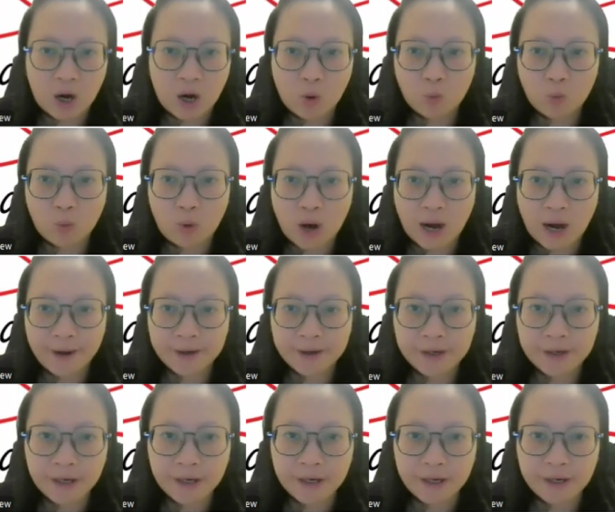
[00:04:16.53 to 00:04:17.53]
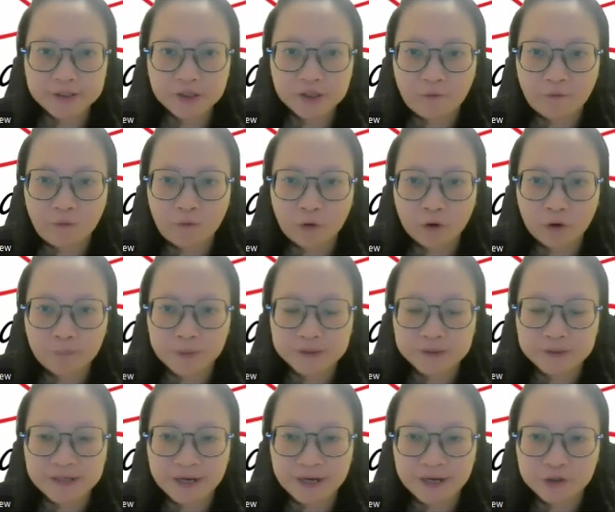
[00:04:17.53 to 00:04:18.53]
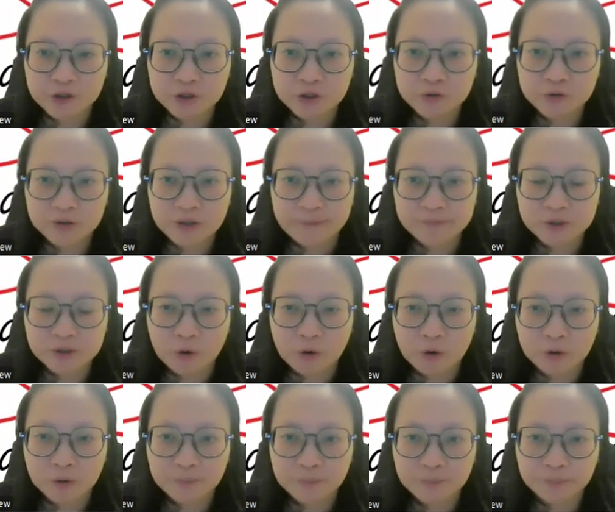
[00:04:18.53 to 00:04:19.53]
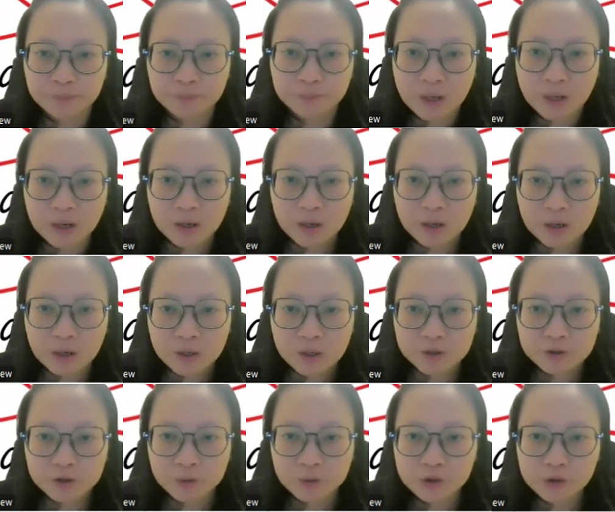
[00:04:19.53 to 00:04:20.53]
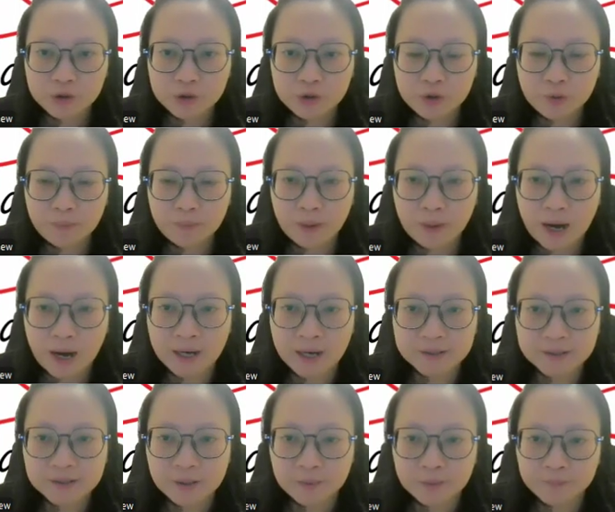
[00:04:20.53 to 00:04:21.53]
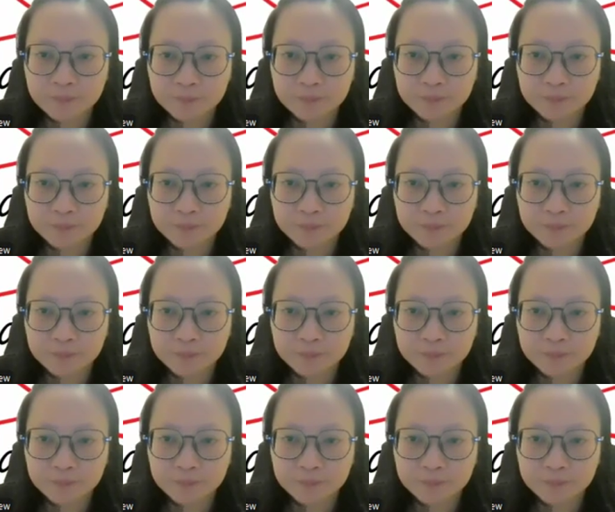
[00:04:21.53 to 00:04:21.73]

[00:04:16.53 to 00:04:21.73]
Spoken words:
Y is 4%, 2 times 4. So 2 plus